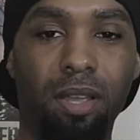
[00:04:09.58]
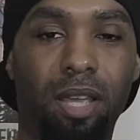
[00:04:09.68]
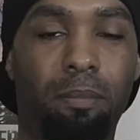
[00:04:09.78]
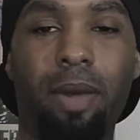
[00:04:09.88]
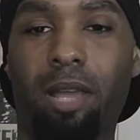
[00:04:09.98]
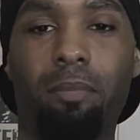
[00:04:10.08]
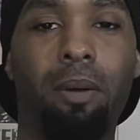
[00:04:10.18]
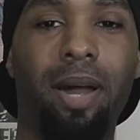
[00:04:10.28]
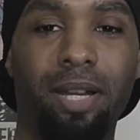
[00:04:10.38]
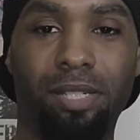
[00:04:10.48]
In the back of my
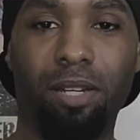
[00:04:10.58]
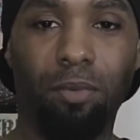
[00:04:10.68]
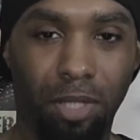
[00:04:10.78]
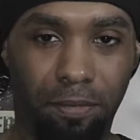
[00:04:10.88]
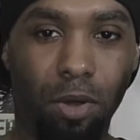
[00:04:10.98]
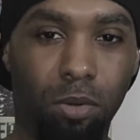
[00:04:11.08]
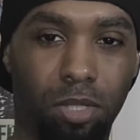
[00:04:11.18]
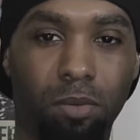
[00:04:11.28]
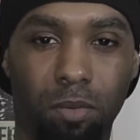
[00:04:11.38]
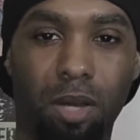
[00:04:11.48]
mind, instead of really
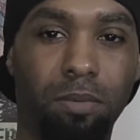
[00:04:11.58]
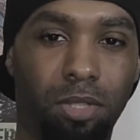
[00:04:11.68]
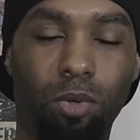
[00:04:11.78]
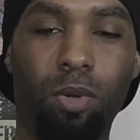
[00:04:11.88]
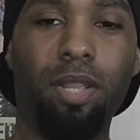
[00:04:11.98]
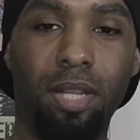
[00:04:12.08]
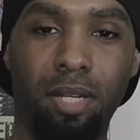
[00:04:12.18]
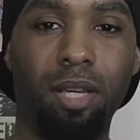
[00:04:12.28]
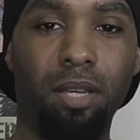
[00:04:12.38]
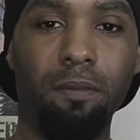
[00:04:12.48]
focusing on what I was doing that
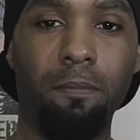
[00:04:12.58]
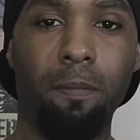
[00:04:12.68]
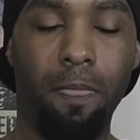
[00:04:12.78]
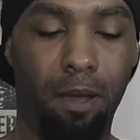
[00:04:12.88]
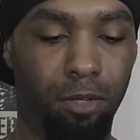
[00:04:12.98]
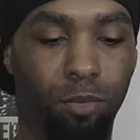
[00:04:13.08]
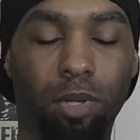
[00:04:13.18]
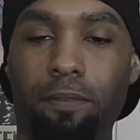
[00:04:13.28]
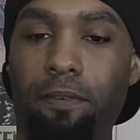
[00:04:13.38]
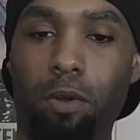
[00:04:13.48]
day, I was
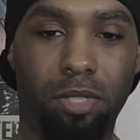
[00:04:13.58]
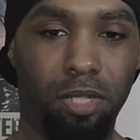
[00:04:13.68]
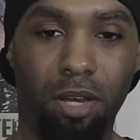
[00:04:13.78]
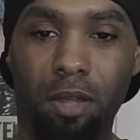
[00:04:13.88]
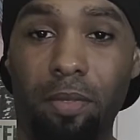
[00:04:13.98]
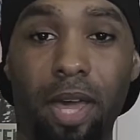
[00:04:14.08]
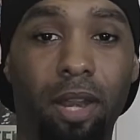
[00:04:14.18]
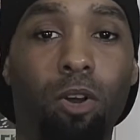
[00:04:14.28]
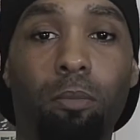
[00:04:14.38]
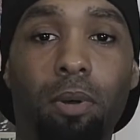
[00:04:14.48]
really focusing on that
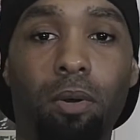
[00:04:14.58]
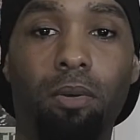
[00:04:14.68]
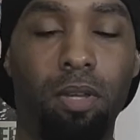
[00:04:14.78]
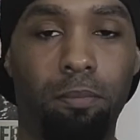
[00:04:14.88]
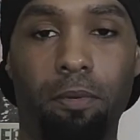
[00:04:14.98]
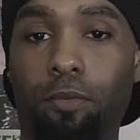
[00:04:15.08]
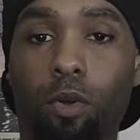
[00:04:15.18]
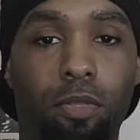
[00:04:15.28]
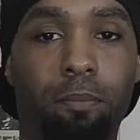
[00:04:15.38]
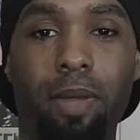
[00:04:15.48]
elbow
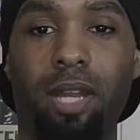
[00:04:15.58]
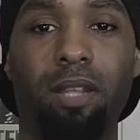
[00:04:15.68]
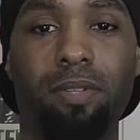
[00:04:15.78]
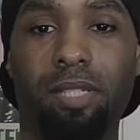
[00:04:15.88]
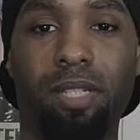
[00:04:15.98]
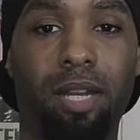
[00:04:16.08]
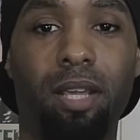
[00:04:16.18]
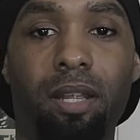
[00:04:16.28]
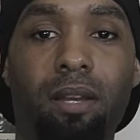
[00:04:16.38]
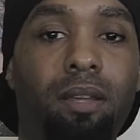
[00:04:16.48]
before the pain even set
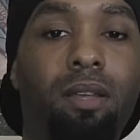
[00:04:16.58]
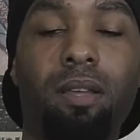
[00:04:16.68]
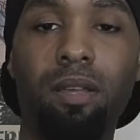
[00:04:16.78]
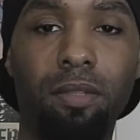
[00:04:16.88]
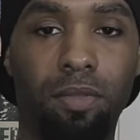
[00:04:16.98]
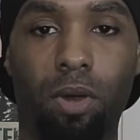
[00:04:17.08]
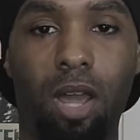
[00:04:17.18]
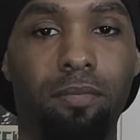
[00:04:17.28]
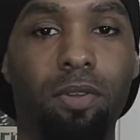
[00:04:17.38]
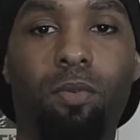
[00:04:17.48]
in. About
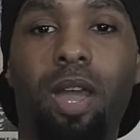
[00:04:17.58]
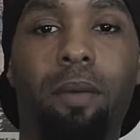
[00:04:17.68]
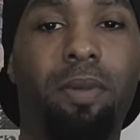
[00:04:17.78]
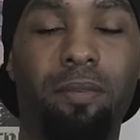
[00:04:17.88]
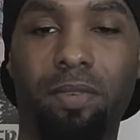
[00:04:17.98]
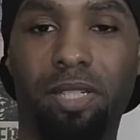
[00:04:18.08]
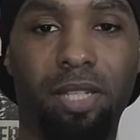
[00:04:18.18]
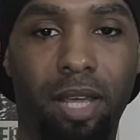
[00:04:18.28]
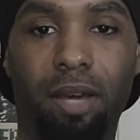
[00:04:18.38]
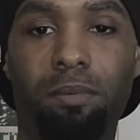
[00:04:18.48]
every rep, every
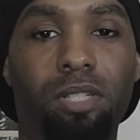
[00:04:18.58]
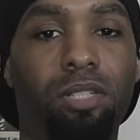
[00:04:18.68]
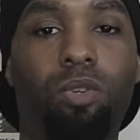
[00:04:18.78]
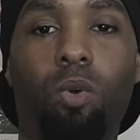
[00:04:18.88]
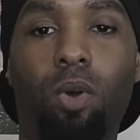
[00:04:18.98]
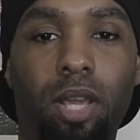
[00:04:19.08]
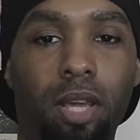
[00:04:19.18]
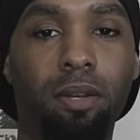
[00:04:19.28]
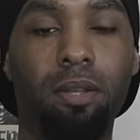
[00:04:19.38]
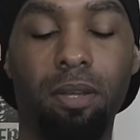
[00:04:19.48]
set, I was just going
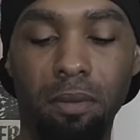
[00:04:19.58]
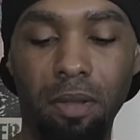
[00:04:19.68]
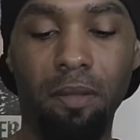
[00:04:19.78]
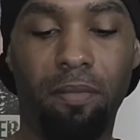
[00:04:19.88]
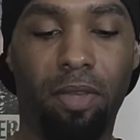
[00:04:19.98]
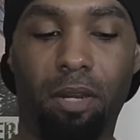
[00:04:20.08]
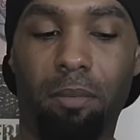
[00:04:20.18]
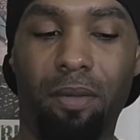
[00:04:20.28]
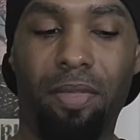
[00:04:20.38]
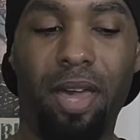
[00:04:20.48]
in, thinking
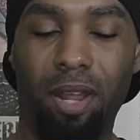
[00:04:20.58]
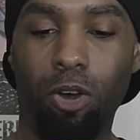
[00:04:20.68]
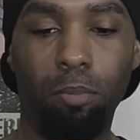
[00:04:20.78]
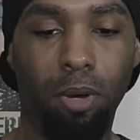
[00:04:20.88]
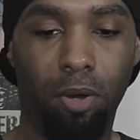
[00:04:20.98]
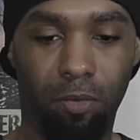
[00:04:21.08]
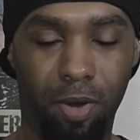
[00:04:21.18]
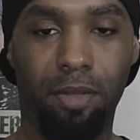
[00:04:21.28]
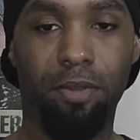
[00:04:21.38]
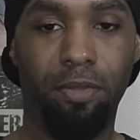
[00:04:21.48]
about that elbow
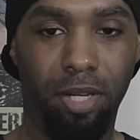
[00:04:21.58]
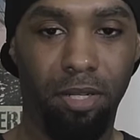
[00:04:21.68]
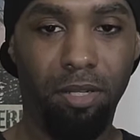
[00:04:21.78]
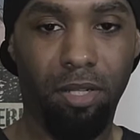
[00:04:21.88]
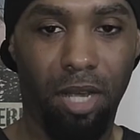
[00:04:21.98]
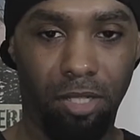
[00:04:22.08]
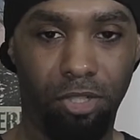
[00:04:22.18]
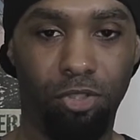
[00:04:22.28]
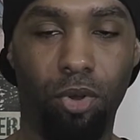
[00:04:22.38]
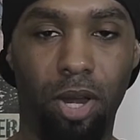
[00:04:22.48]
rather than
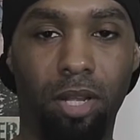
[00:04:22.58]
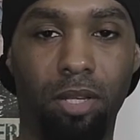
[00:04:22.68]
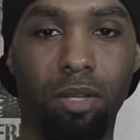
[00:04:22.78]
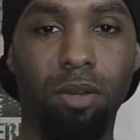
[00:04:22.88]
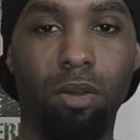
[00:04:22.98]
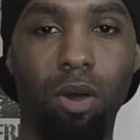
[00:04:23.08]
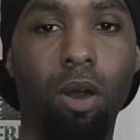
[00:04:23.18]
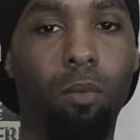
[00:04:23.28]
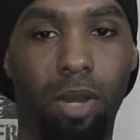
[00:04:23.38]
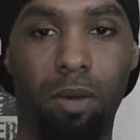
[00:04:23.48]
concentrating
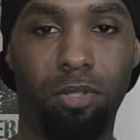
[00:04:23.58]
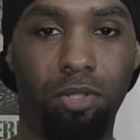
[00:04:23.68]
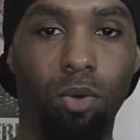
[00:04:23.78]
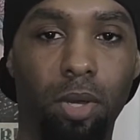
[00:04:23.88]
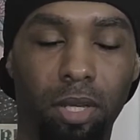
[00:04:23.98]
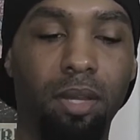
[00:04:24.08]
on what I was doing.